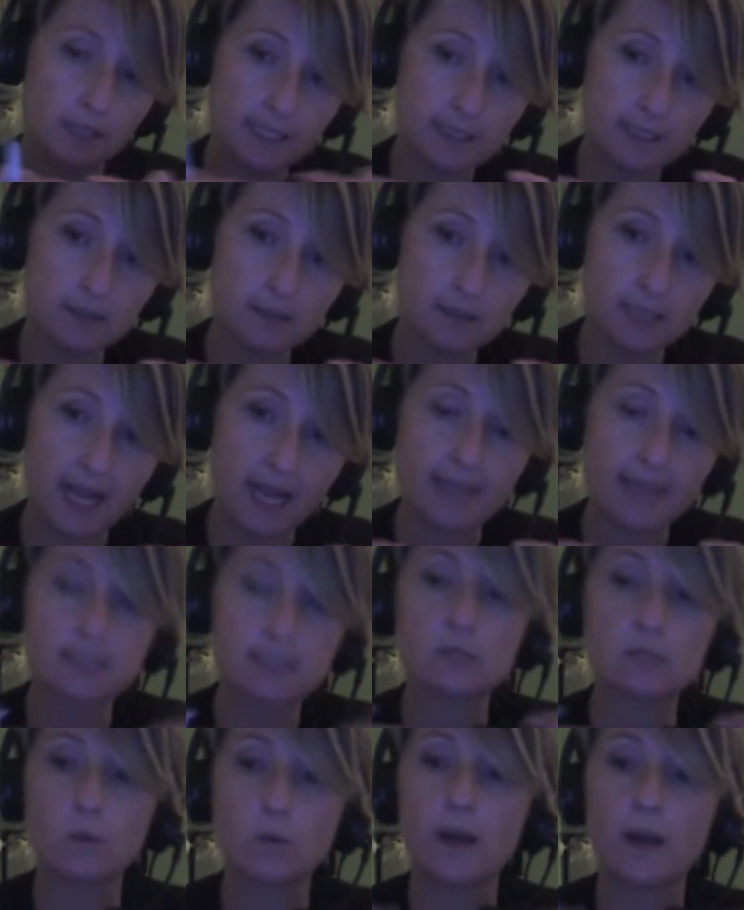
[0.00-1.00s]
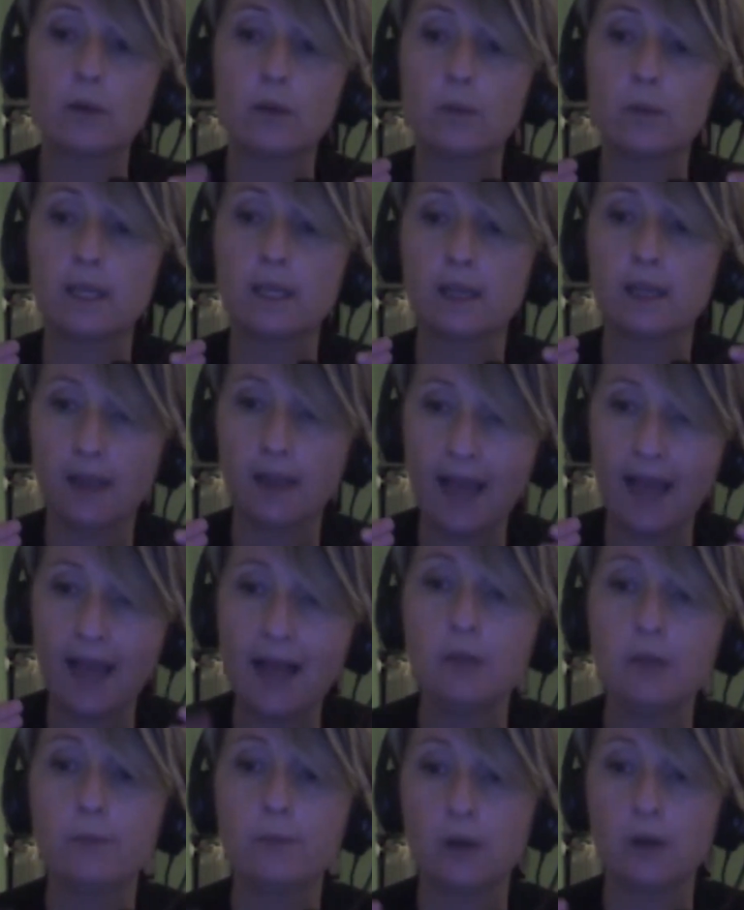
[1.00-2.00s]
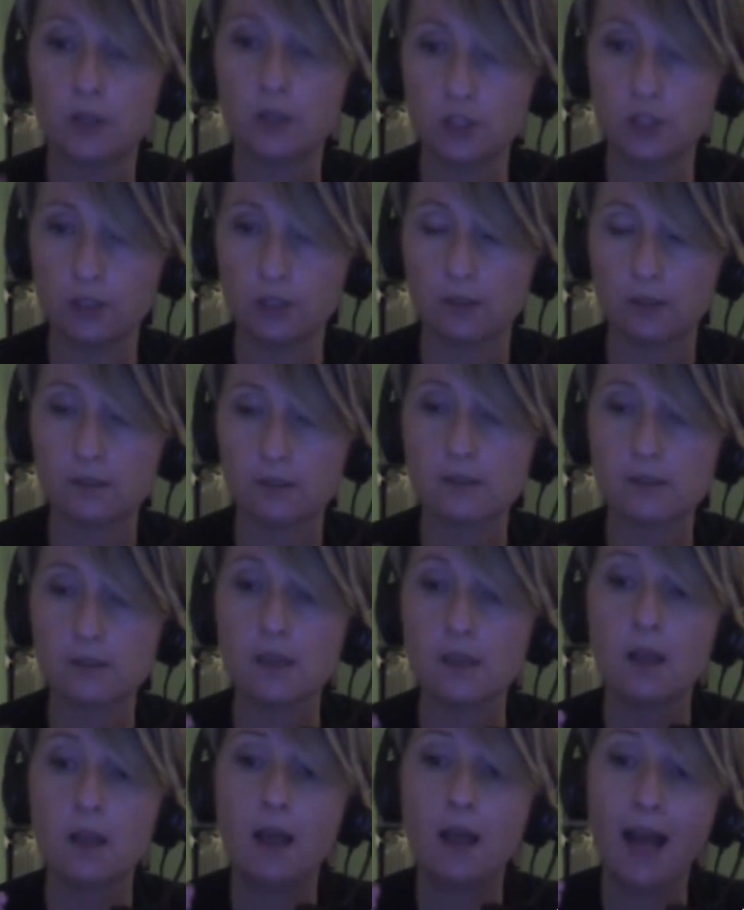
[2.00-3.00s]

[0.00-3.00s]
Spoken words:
little tasks where we can help our students